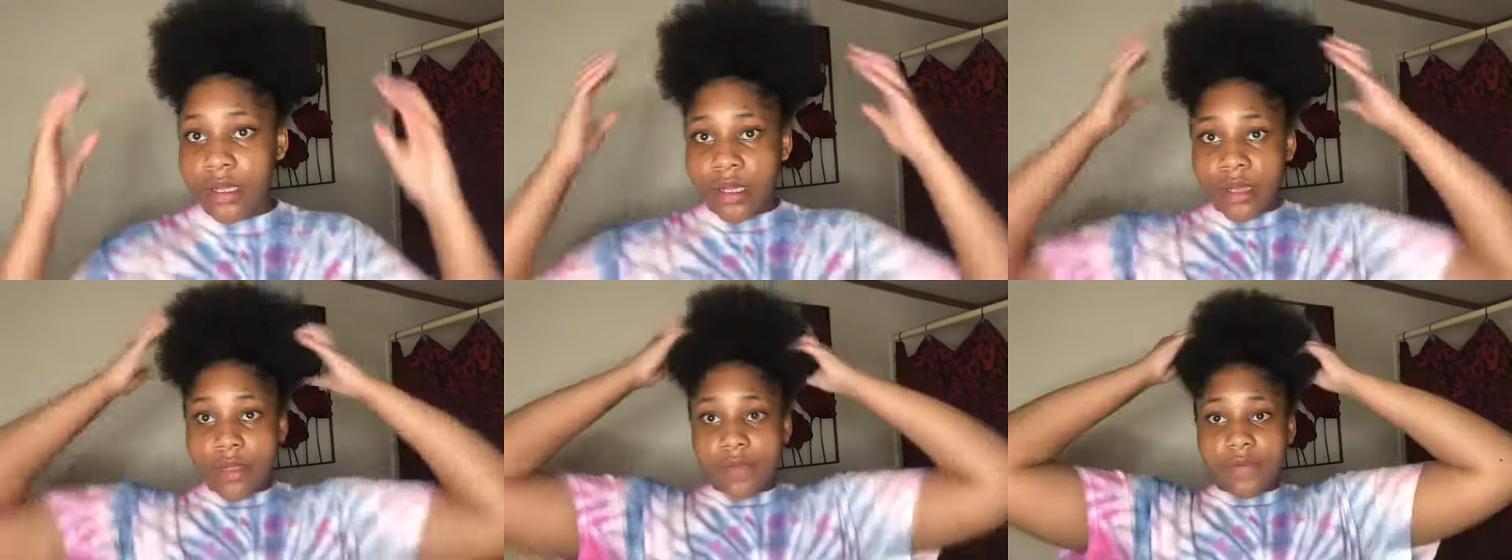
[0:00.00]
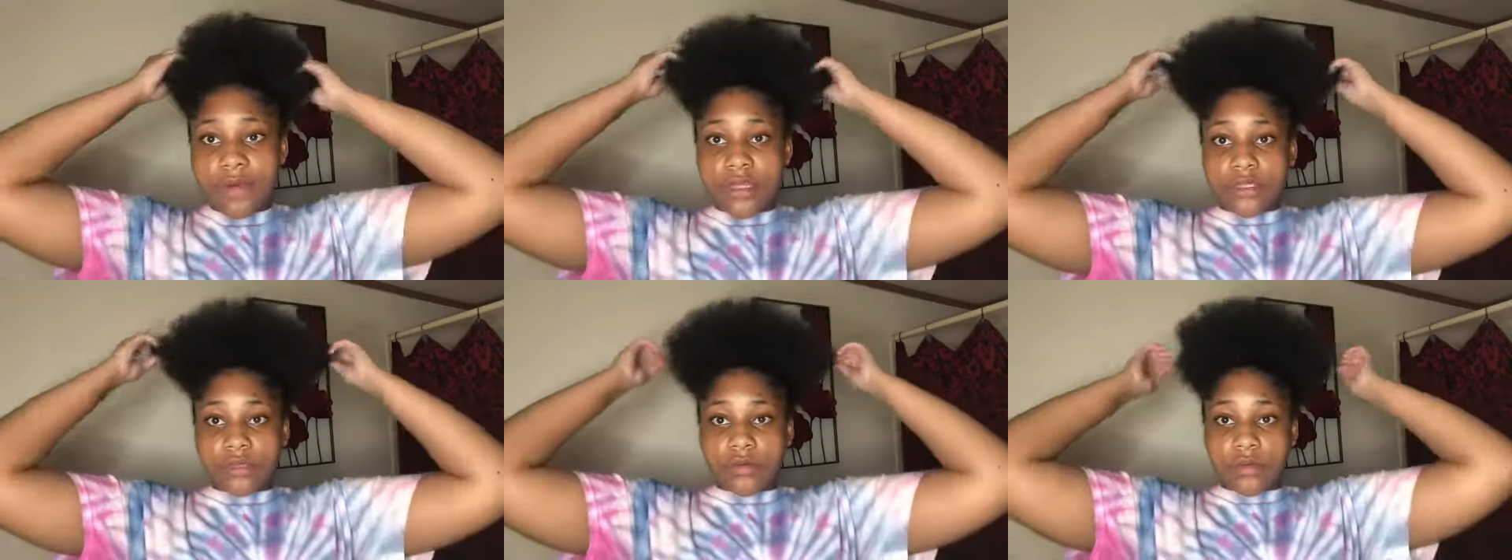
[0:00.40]
if it
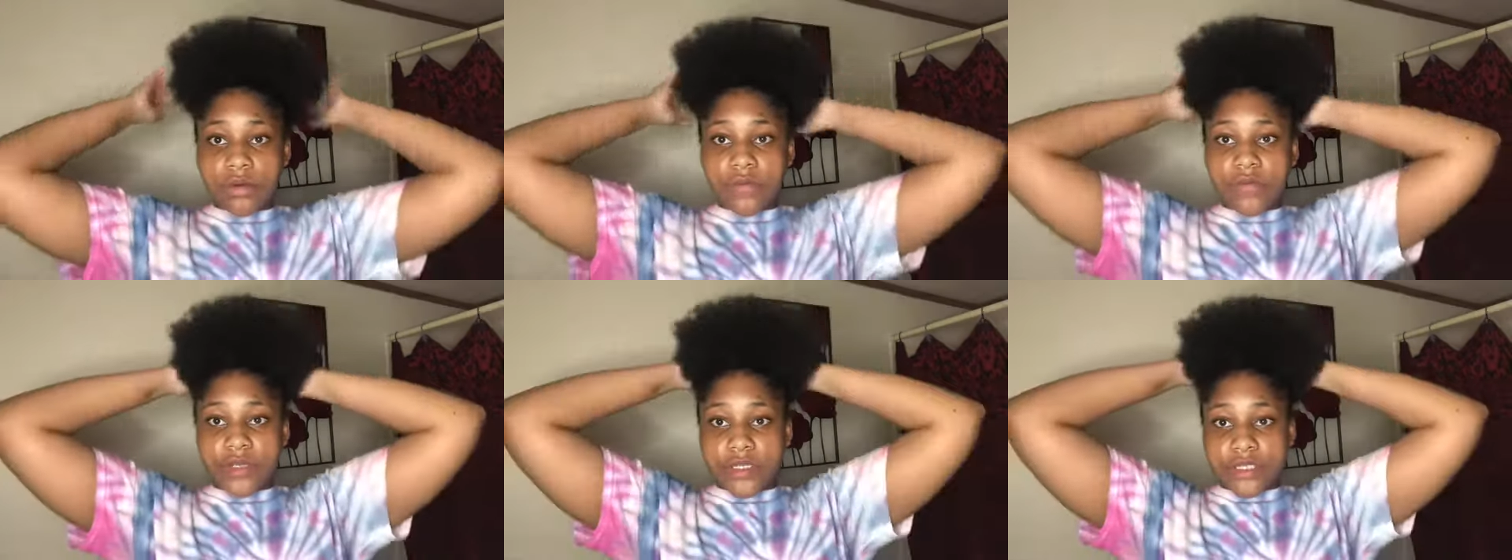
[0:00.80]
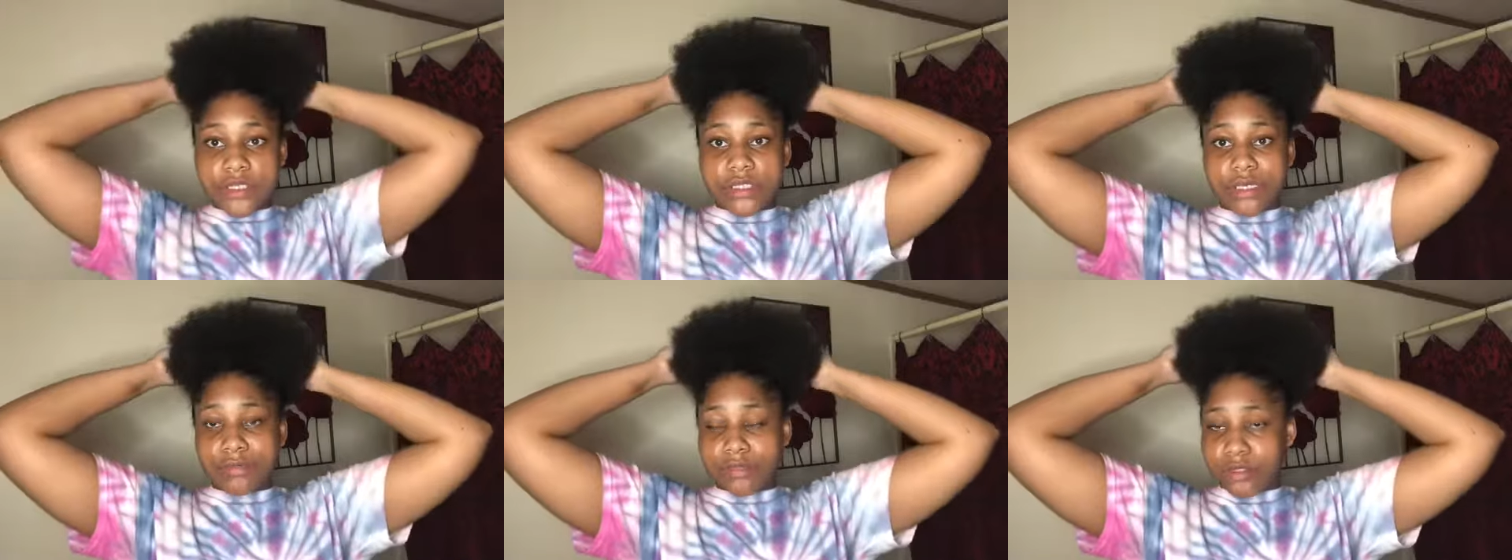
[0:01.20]
doesn't work for your
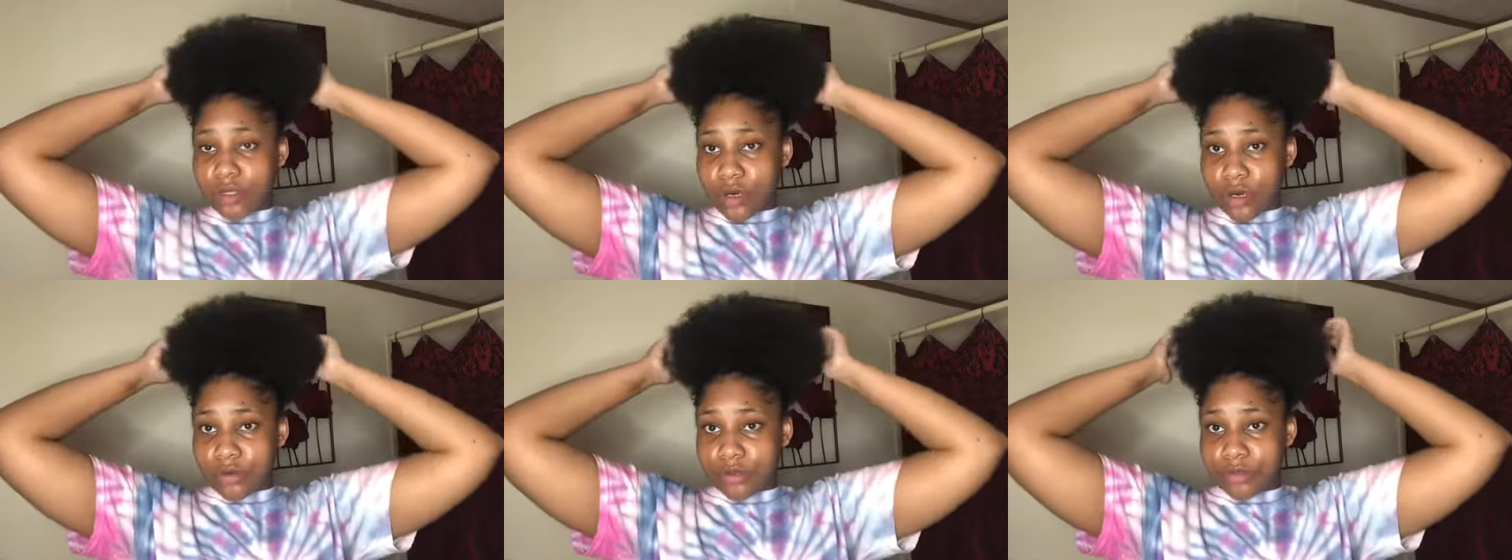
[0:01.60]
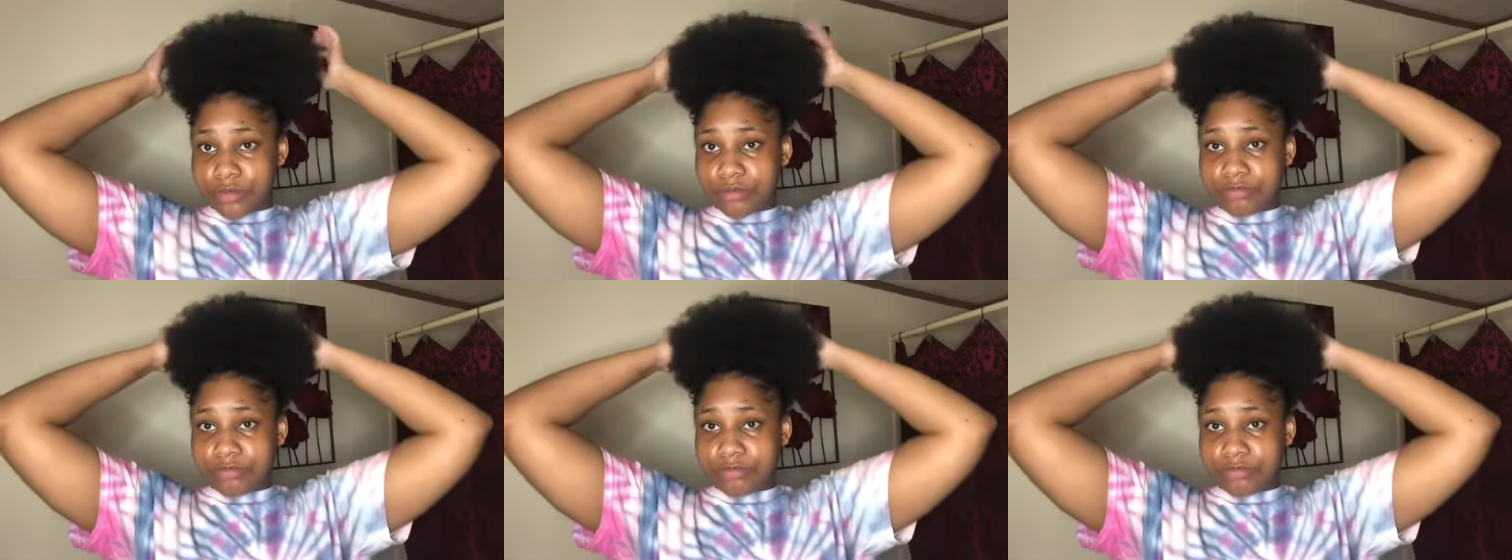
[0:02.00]
skin, I'm sorry.